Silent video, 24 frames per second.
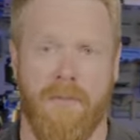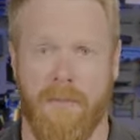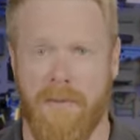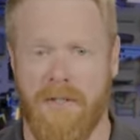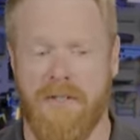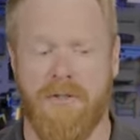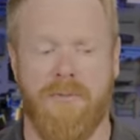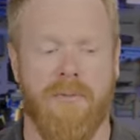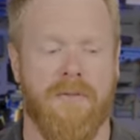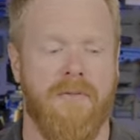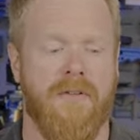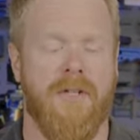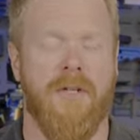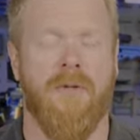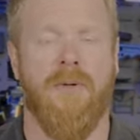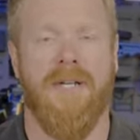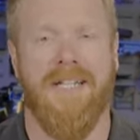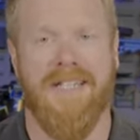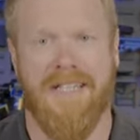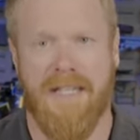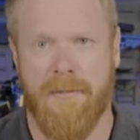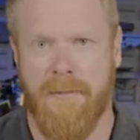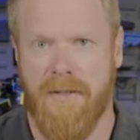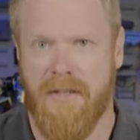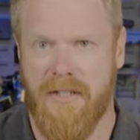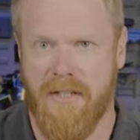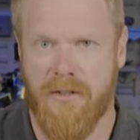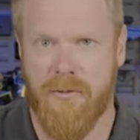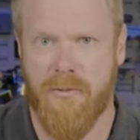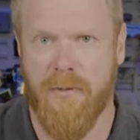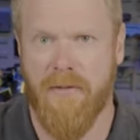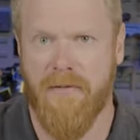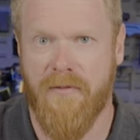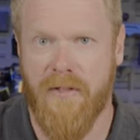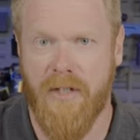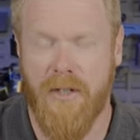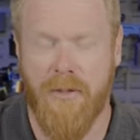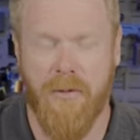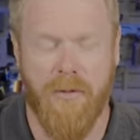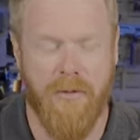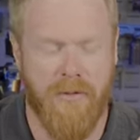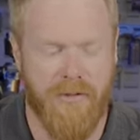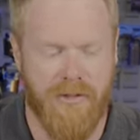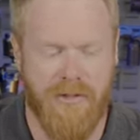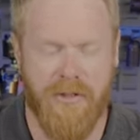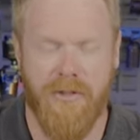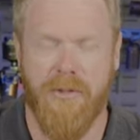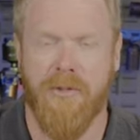from this review and limit this
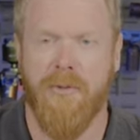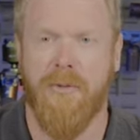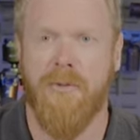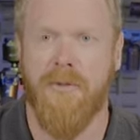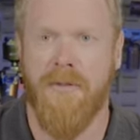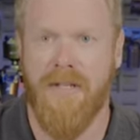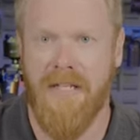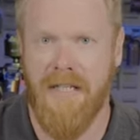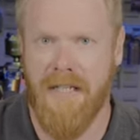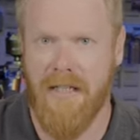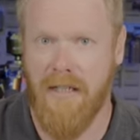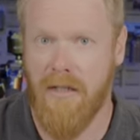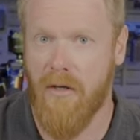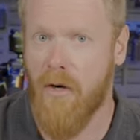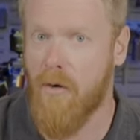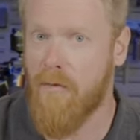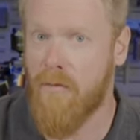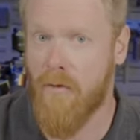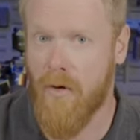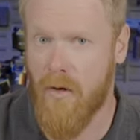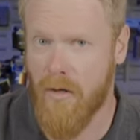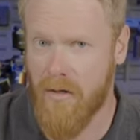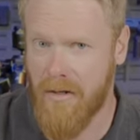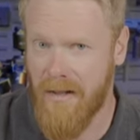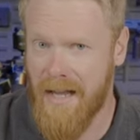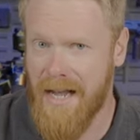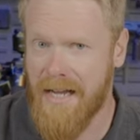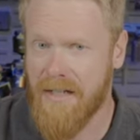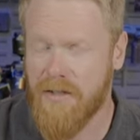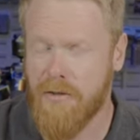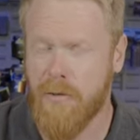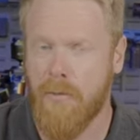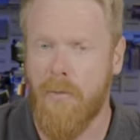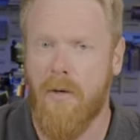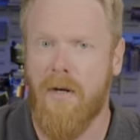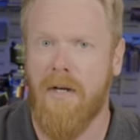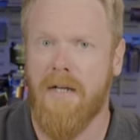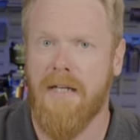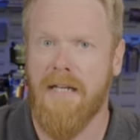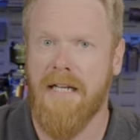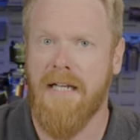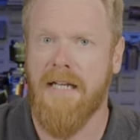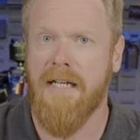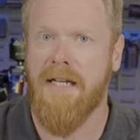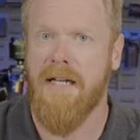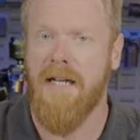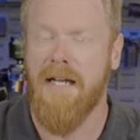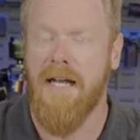review to the overall glass
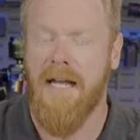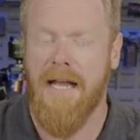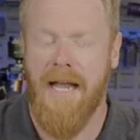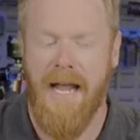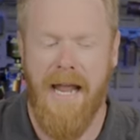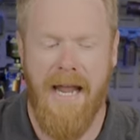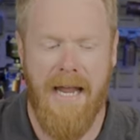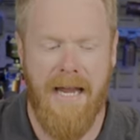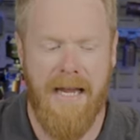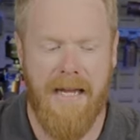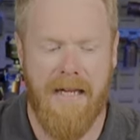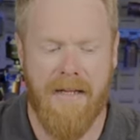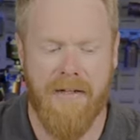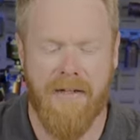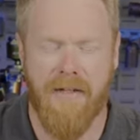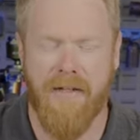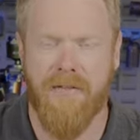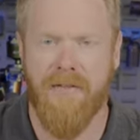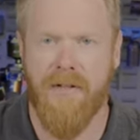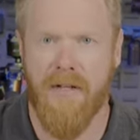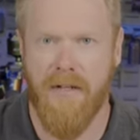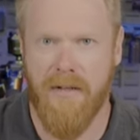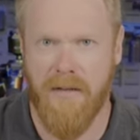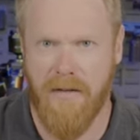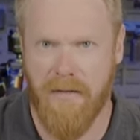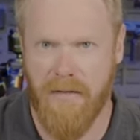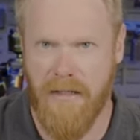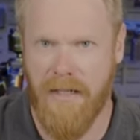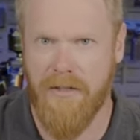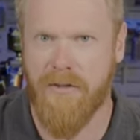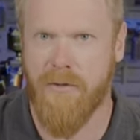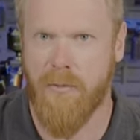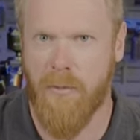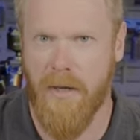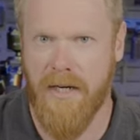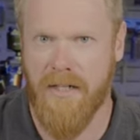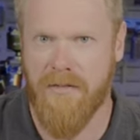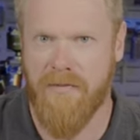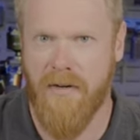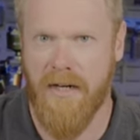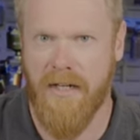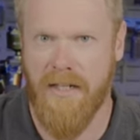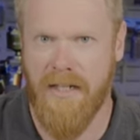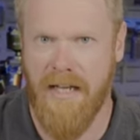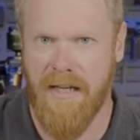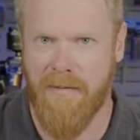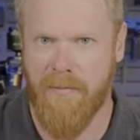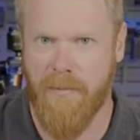quality and the laser range
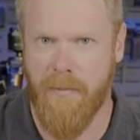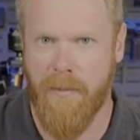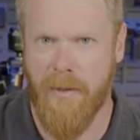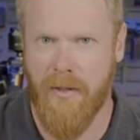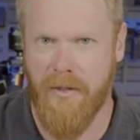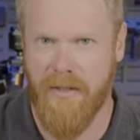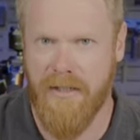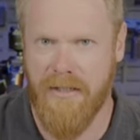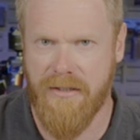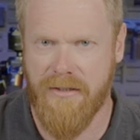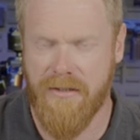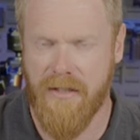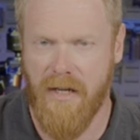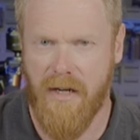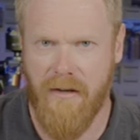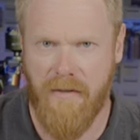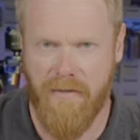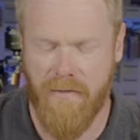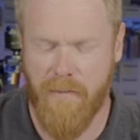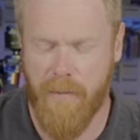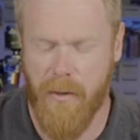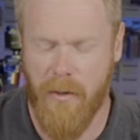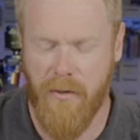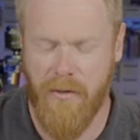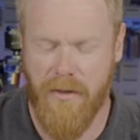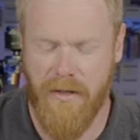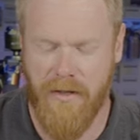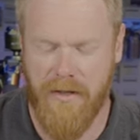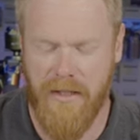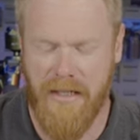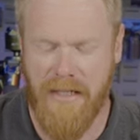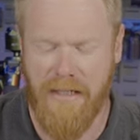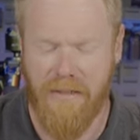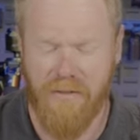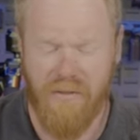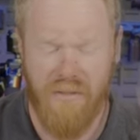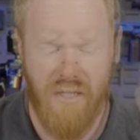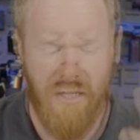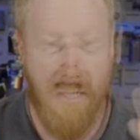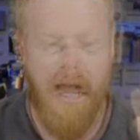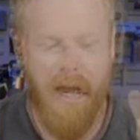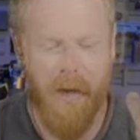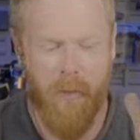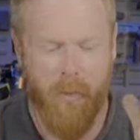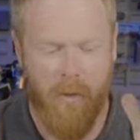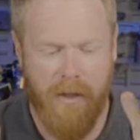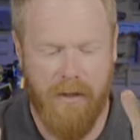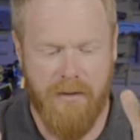finding capabilities of both of these.
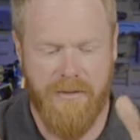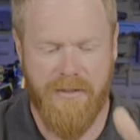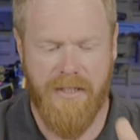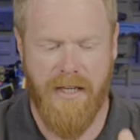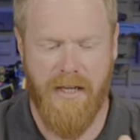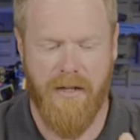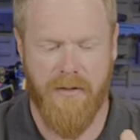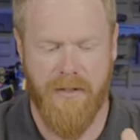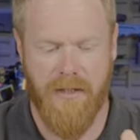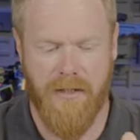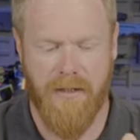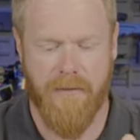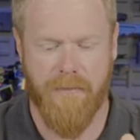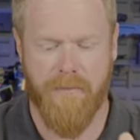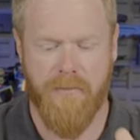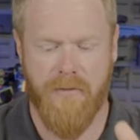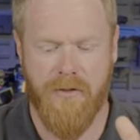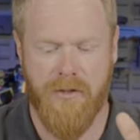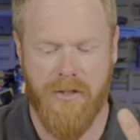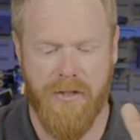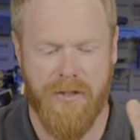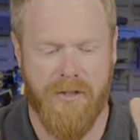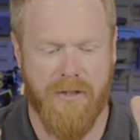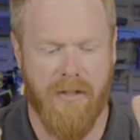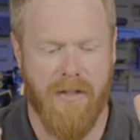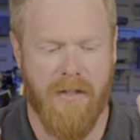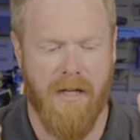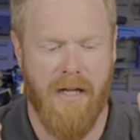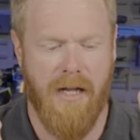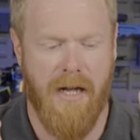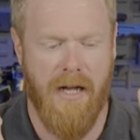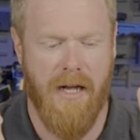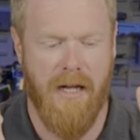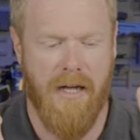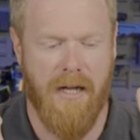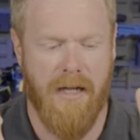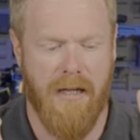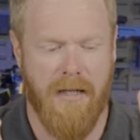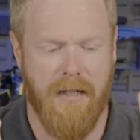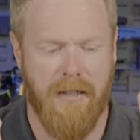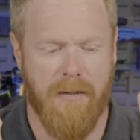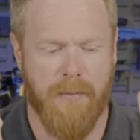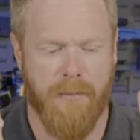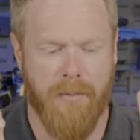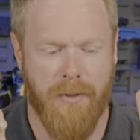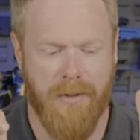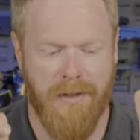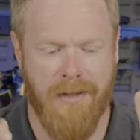I will tell you, just
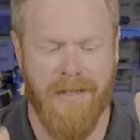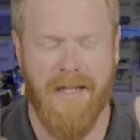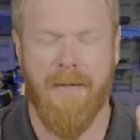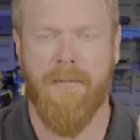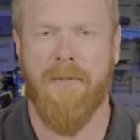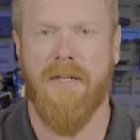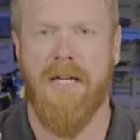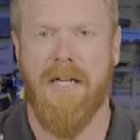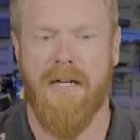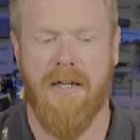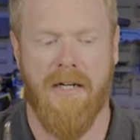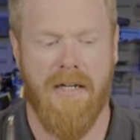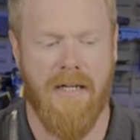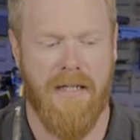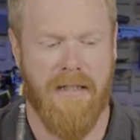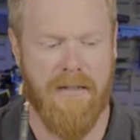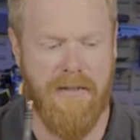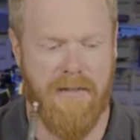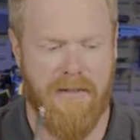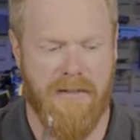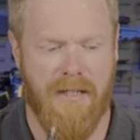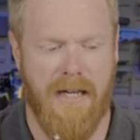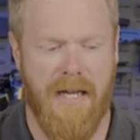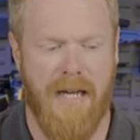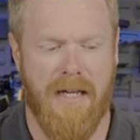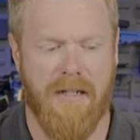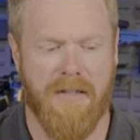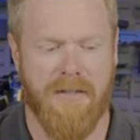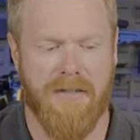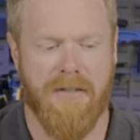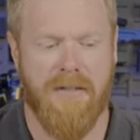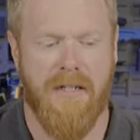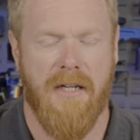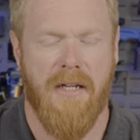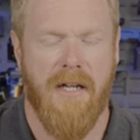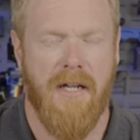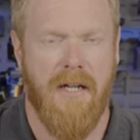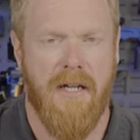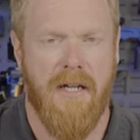on preliminary test,